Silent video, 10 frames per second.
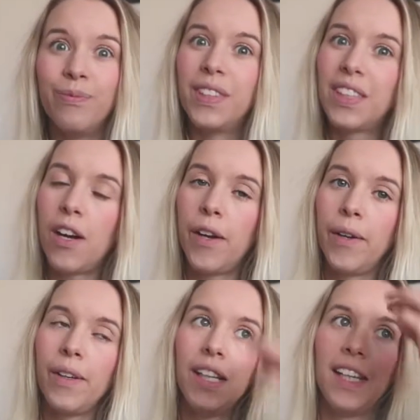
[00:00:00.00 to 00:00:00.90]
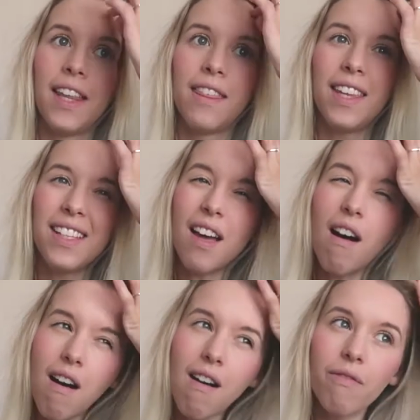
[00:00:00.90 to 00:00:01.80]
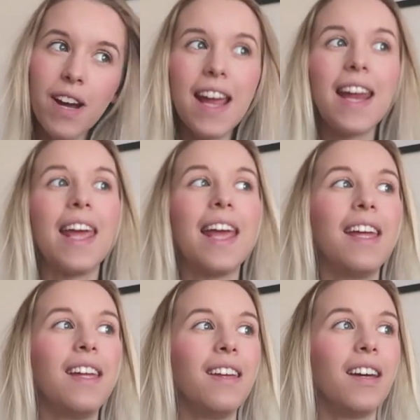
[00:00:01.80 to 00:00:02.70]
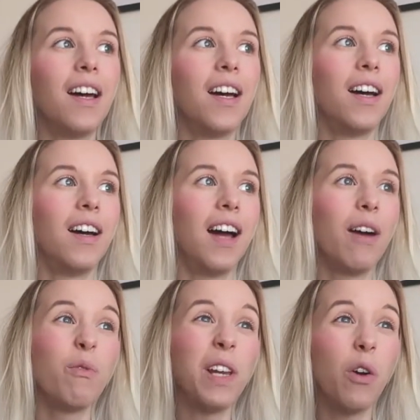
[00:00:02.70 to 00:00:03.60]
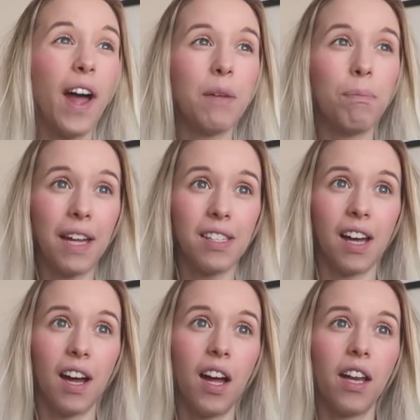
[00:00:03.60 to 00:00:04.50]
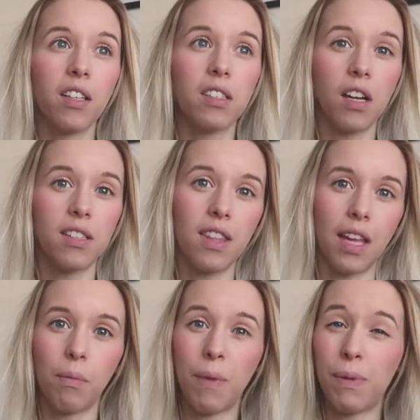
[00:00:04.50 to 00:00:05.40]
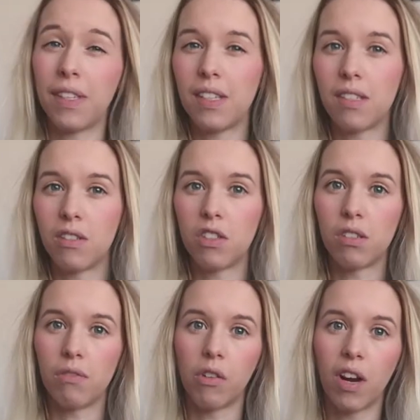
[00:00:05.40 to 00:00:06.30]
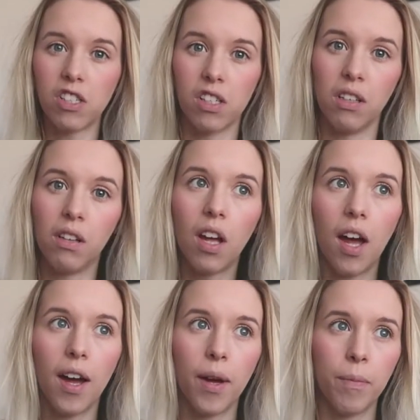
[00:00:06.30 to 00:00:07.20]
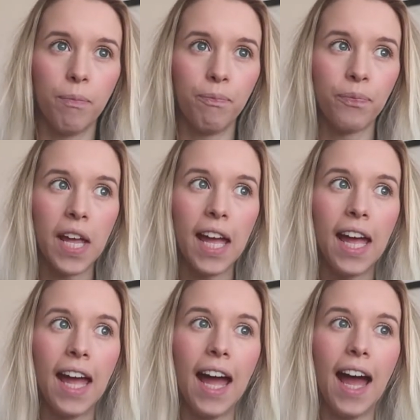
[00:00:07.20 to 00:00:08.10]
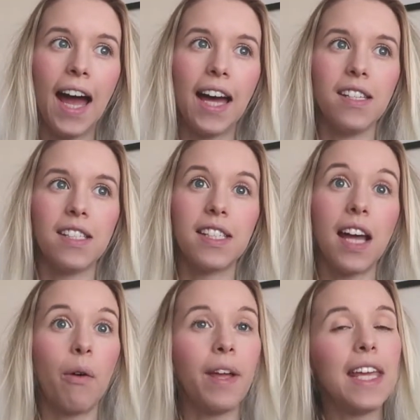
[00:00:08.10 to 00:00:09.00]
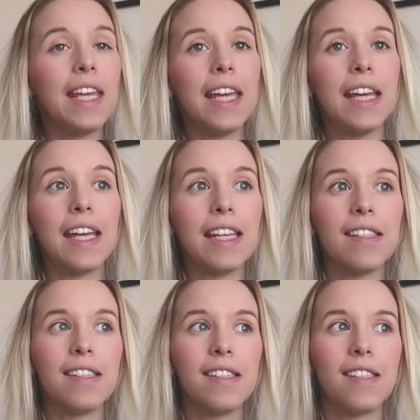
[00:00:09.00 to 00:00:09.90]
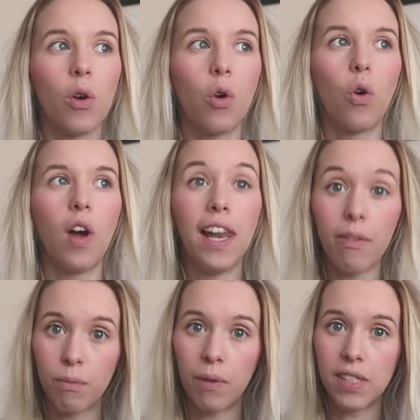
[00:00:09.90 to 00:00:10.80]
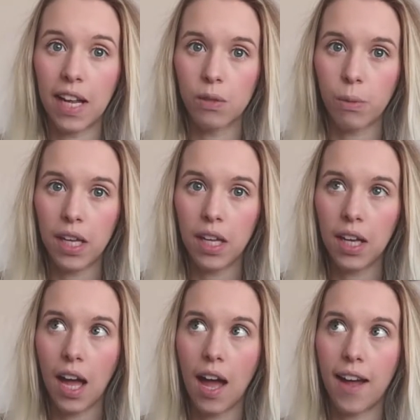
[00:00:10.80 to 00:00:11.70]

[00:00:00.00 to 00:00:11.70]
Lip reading: so things aren't really, haven't really got any better, and I started to think maybe this isn't just a regression. And now he is 11 months next week.